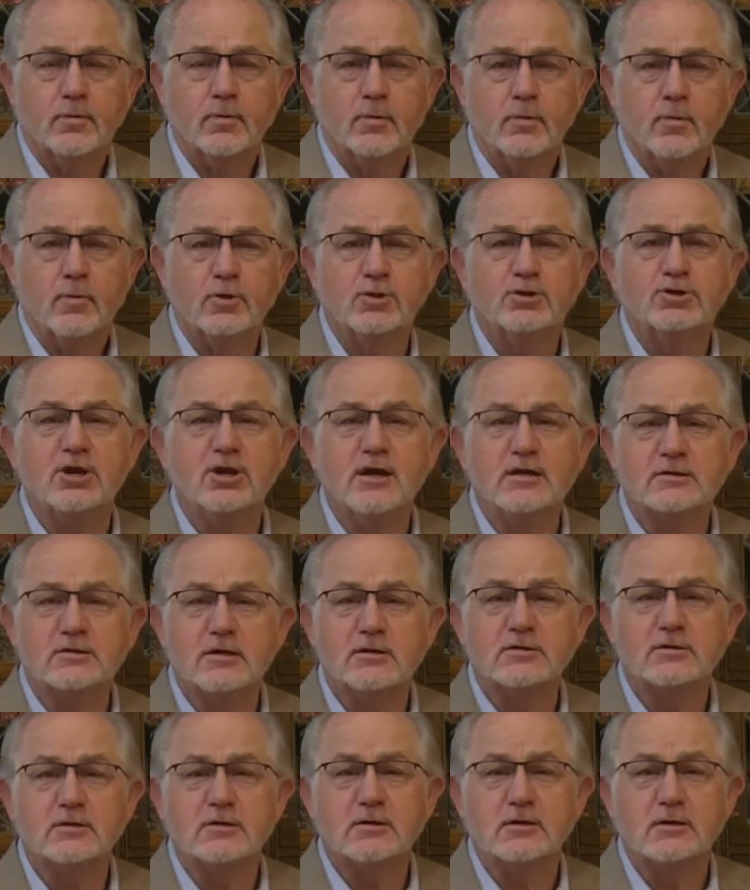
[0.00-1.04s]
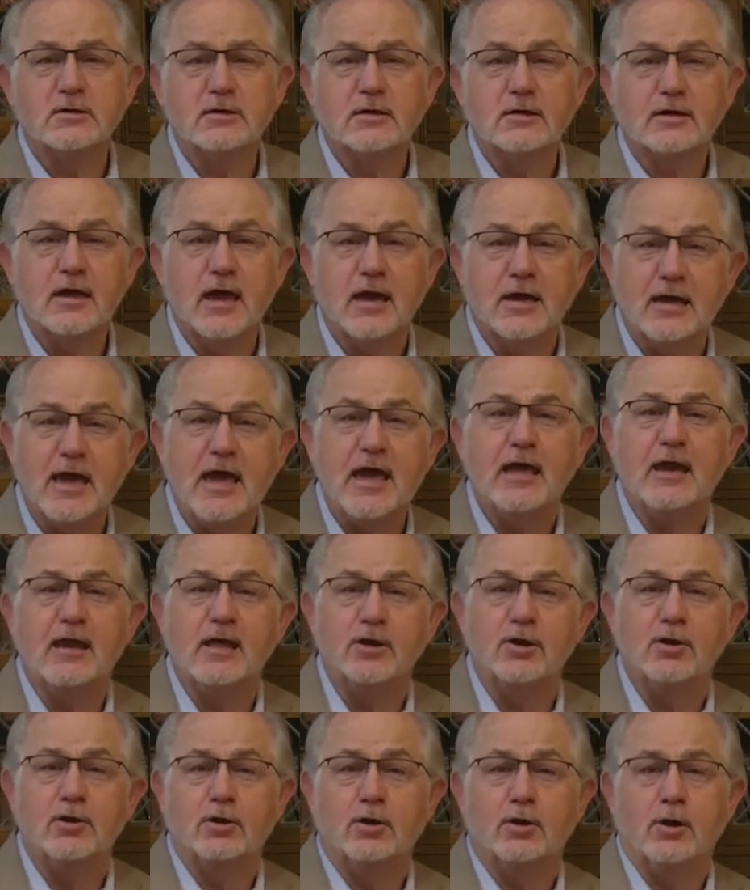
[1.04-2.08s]
when Jesus again
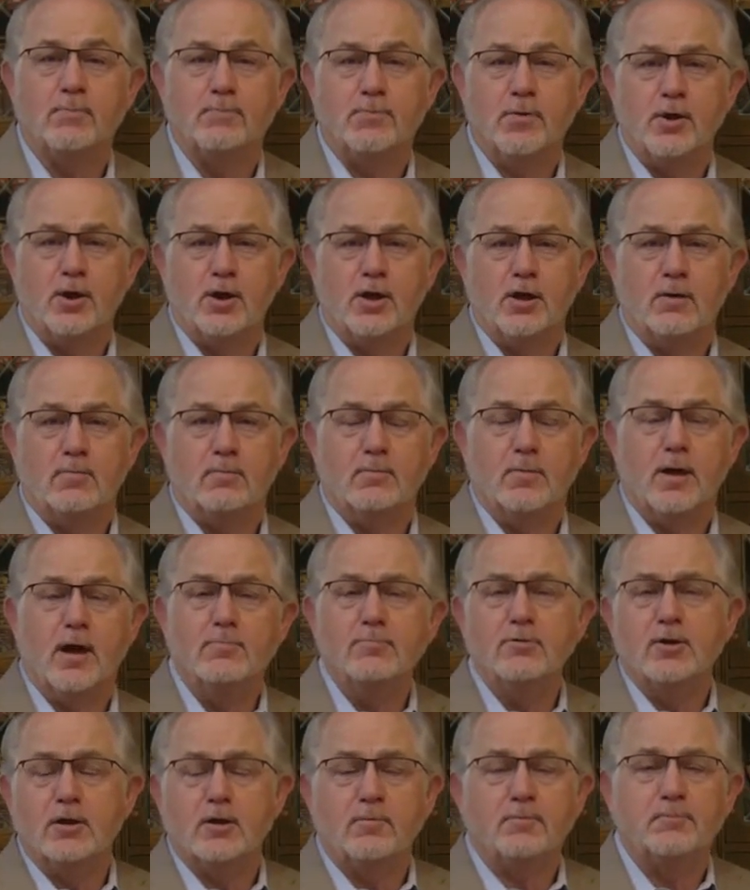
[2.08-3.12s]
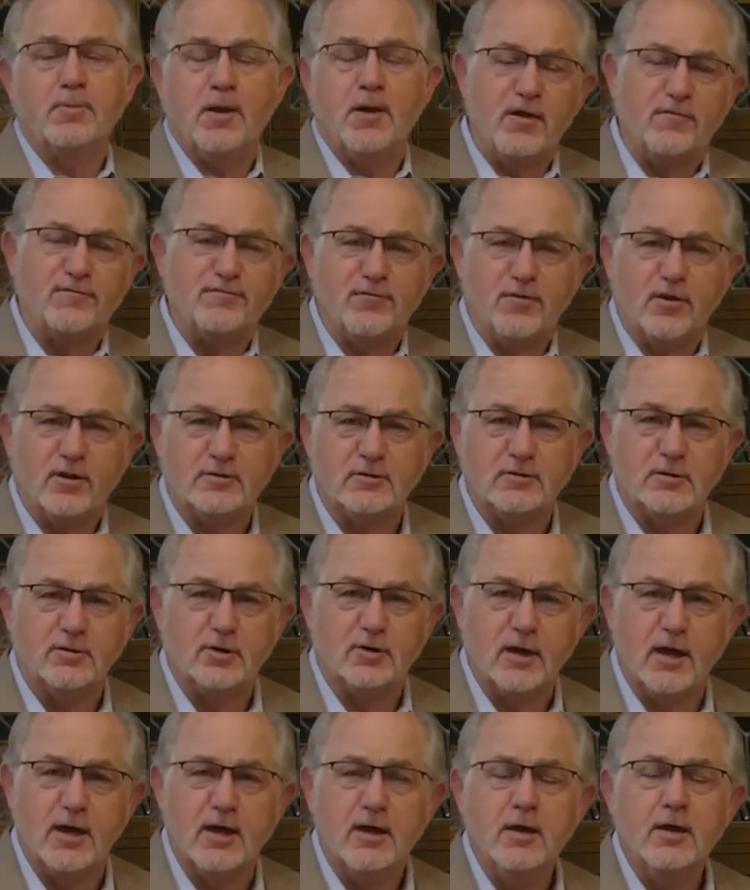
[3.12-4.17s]
entered Capernaum, I'm going to paraphrase it,
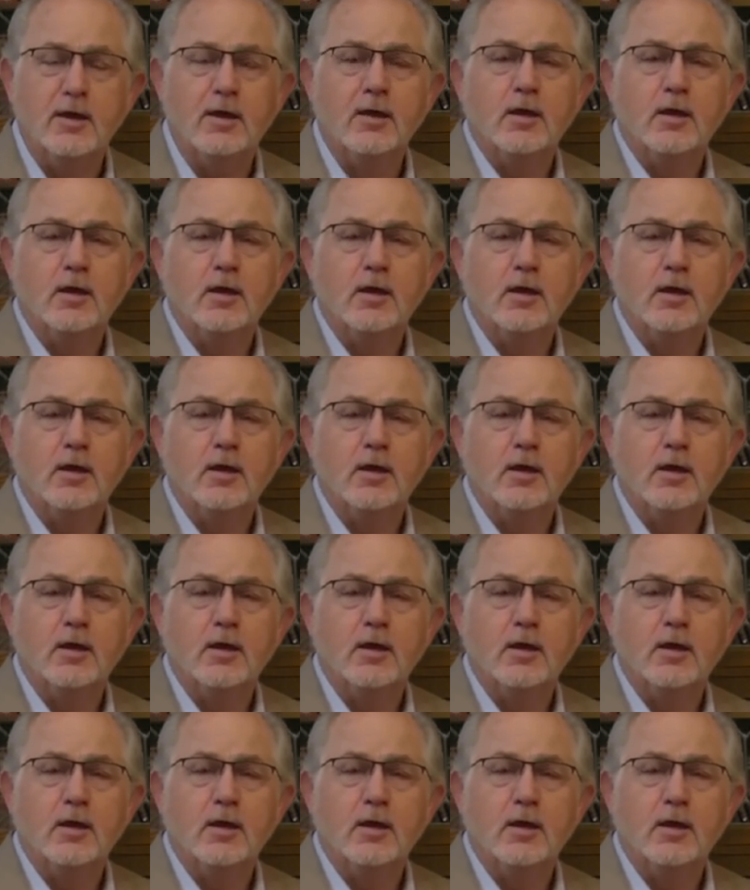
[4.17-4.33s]
okay?